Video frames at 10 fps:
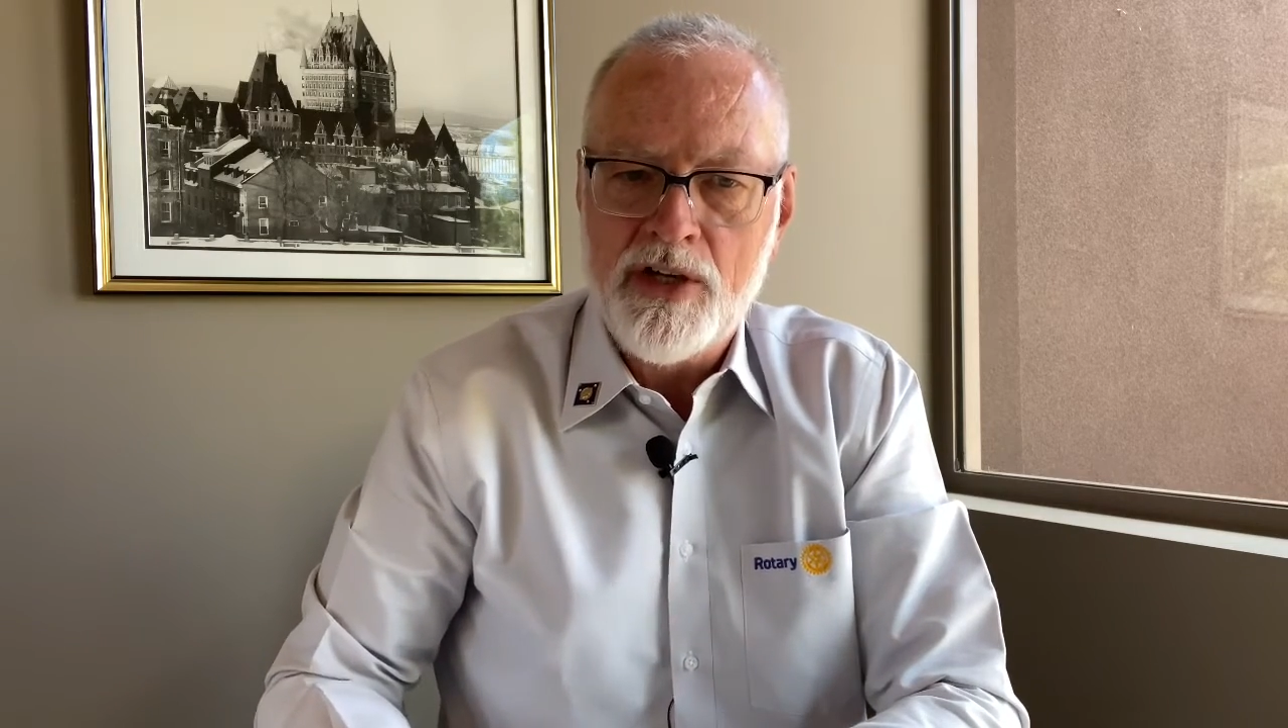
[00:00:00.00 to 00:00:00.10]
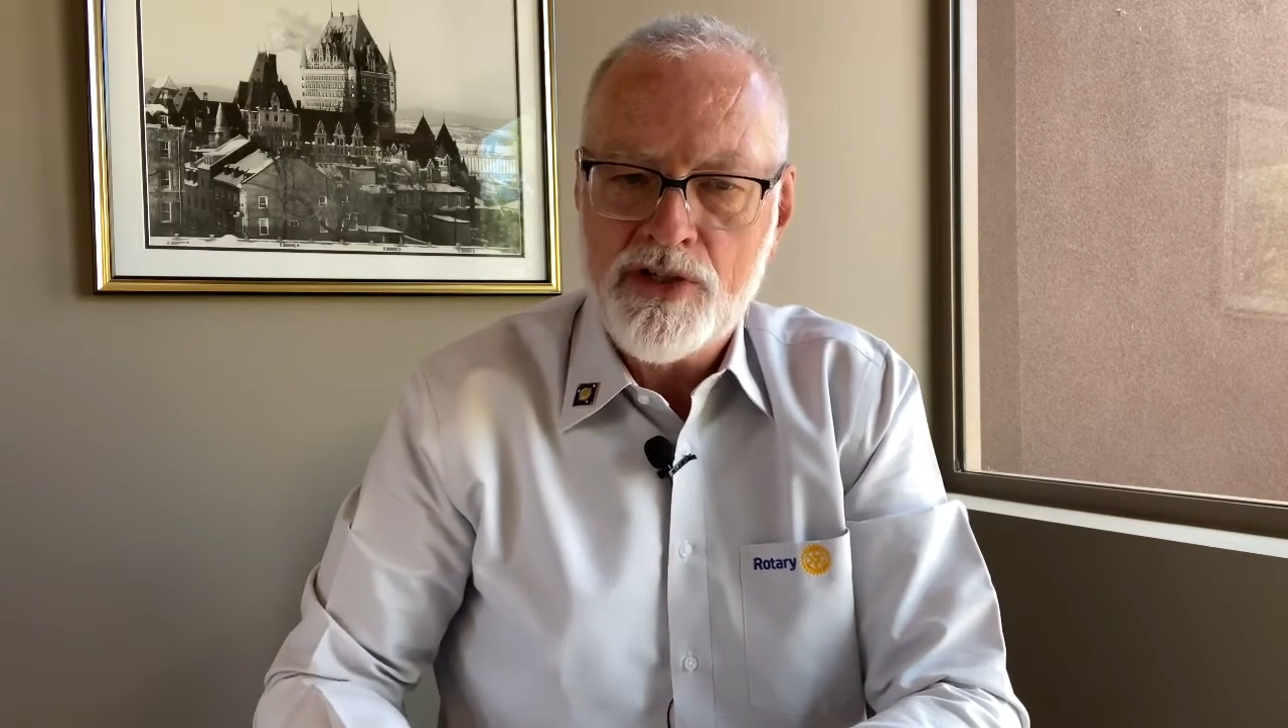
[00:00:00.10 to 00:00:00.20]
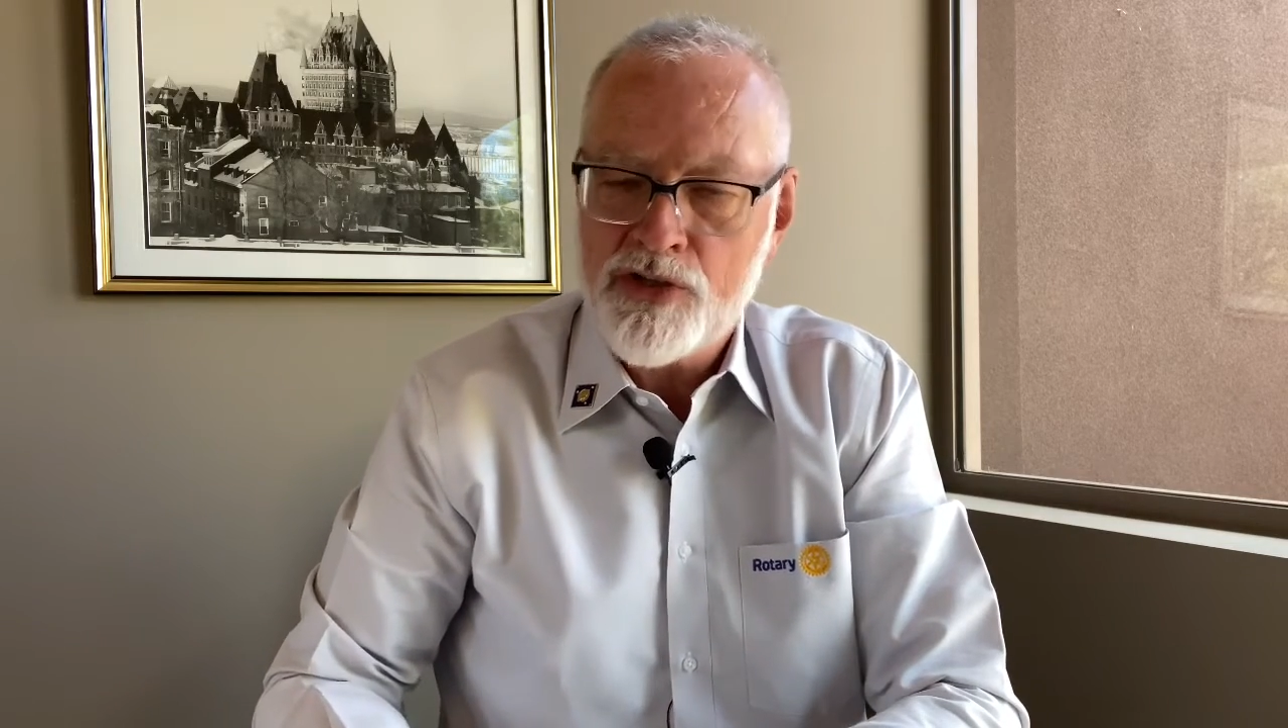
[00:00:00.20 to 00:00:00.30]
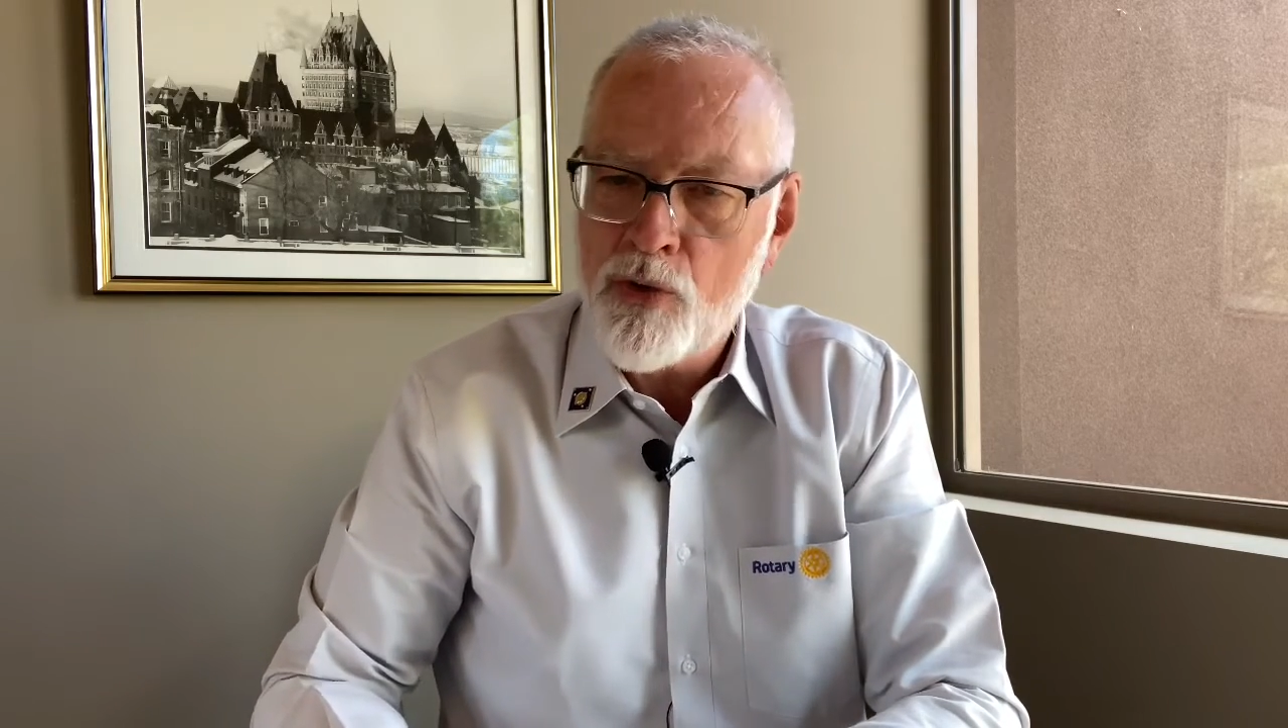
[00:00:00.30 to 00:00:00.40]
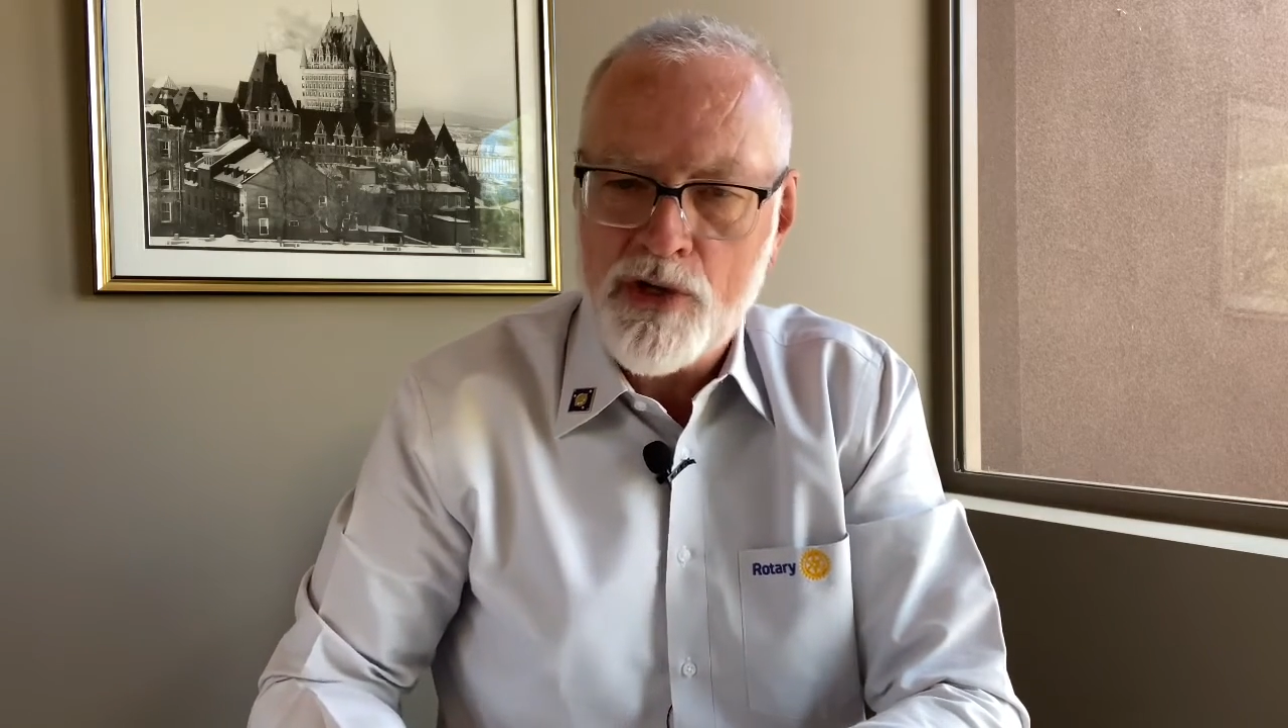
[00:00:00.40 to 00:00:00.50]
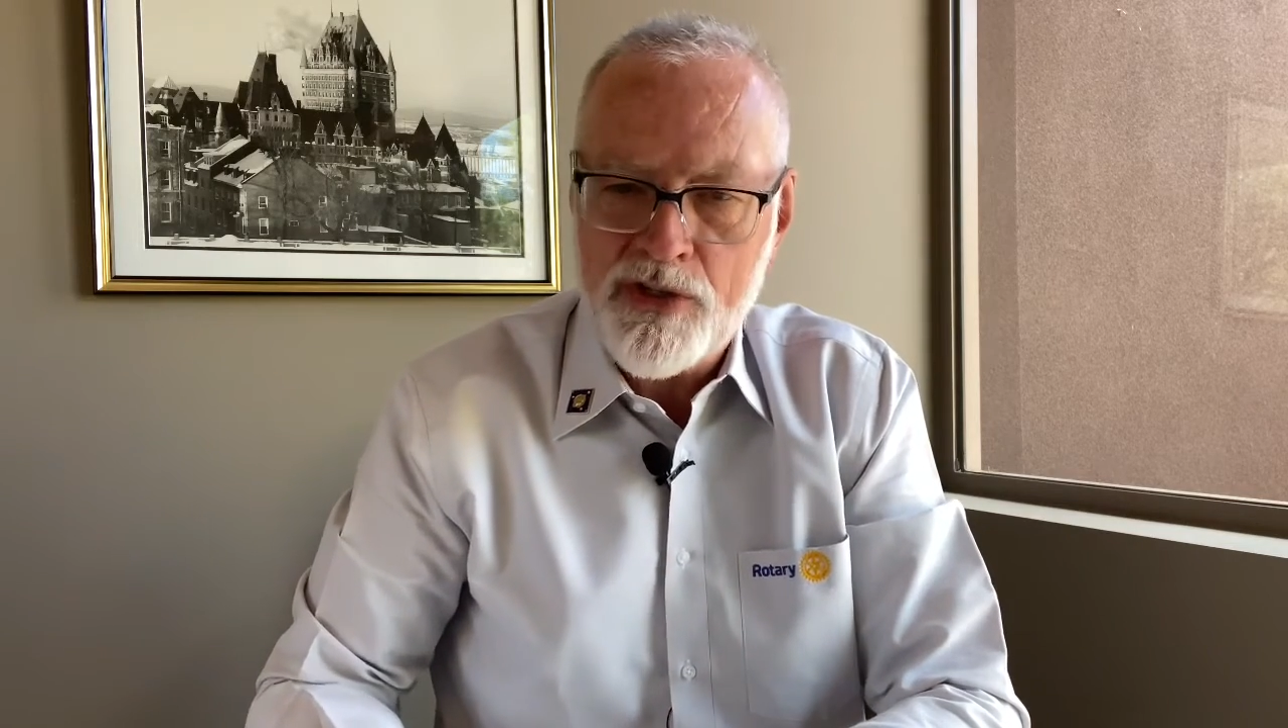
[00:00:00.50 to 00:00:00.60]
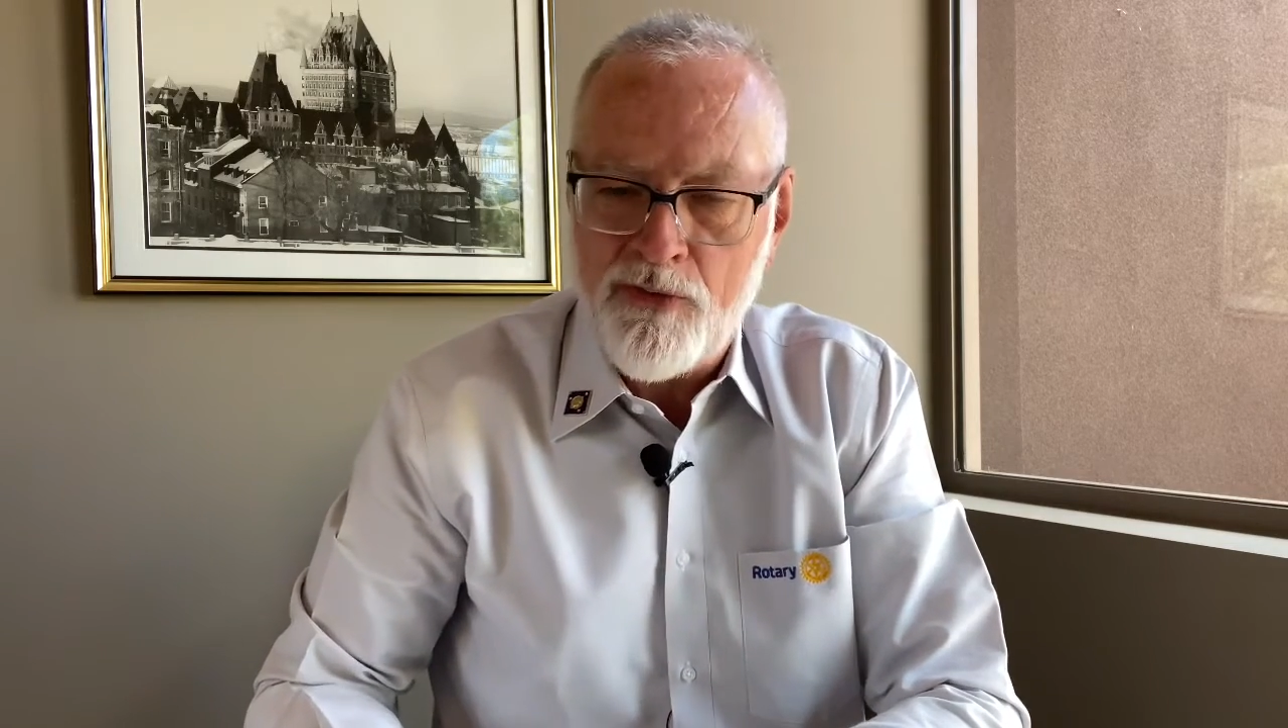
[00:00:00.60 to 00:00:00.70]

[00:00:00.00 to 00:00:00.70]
source